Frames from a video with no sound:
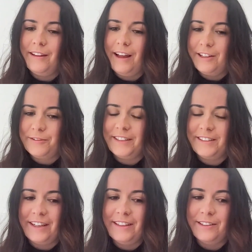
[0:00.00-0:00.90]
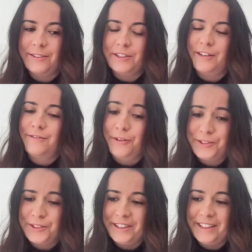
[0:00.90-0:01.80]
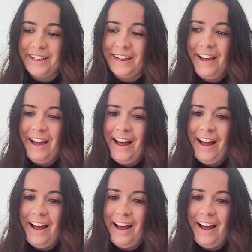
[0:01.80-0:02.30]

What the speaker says: large retailers, which unfortunately